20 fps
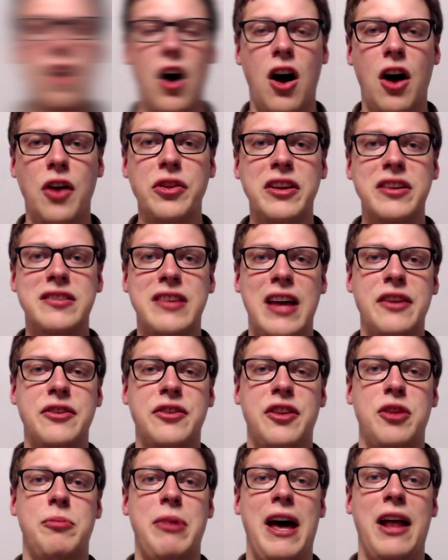All these
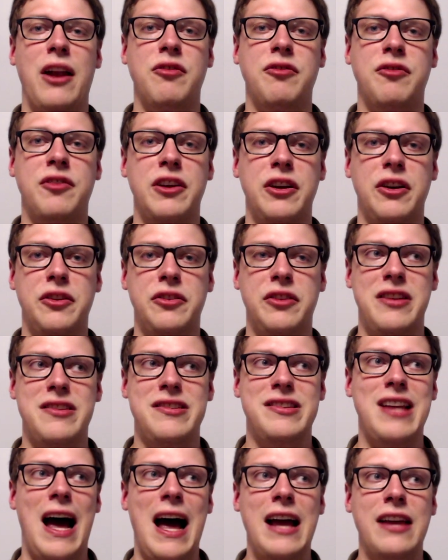Enter the Battlefield
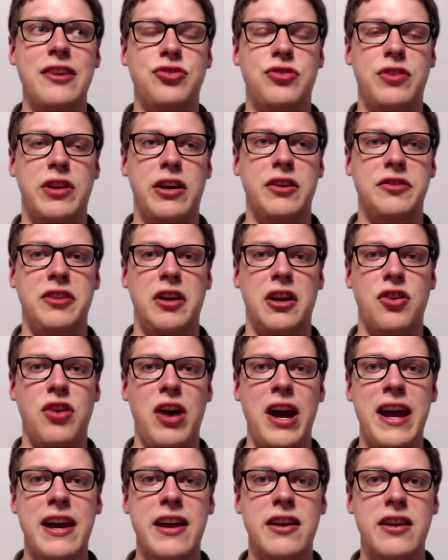and dies triggers are
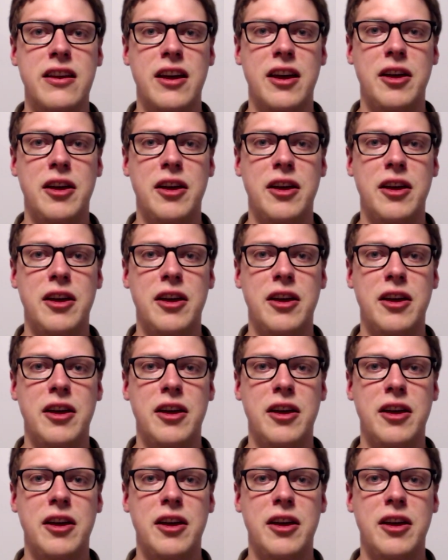great,